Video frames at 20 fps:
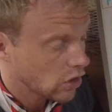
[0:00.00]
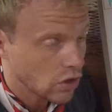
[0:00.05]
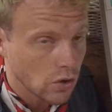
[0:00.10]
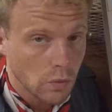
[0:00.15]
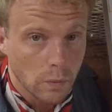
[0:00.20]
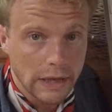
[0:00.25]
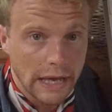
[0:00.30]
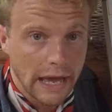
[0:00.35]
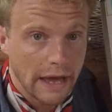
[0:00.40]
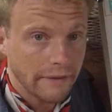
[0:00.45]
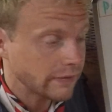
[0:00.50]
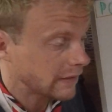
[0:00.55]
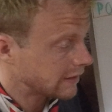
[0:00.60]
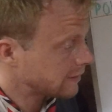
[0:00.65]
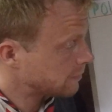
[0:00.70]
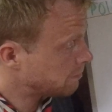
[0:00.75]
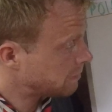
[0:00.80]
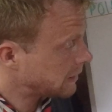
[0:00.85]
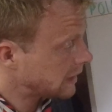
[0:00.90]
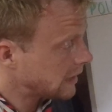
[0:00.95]
we have this
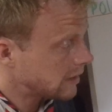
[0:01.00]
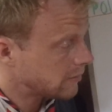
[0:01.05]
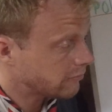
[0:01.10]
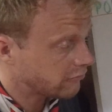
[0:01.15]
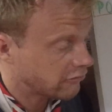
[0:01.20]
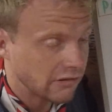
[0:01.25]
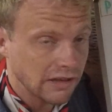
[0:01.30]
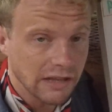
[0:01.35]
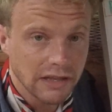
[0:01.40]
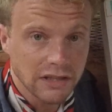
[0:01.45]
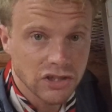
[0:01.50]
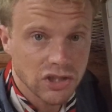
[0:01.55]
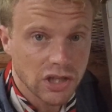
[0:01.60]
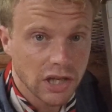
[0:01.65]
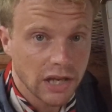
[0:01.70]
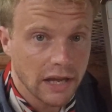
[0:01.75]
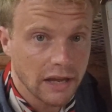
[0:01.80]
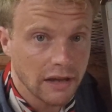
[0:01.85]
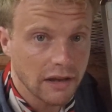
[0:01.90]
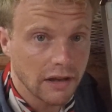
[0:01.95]
beam reach
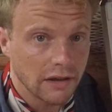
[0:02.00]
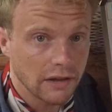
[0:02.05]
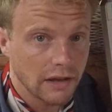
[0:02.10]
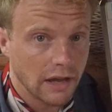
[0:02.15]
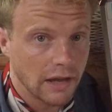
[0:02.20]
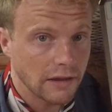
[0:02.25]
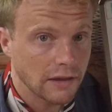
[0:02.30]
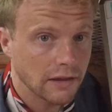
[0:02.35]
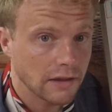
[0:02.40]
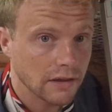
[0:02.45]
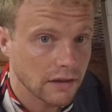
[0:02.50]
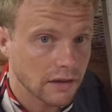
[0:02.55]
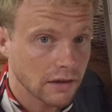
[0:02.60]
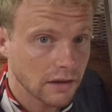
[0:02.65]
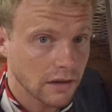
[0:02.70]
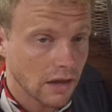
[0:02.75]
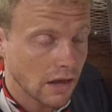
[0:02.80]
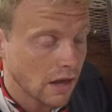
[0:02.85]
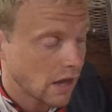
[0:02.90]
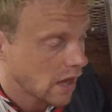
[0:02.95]
here, okay?
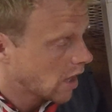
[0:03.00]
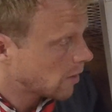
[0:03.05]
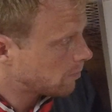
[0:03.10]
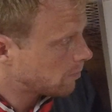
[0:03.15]
A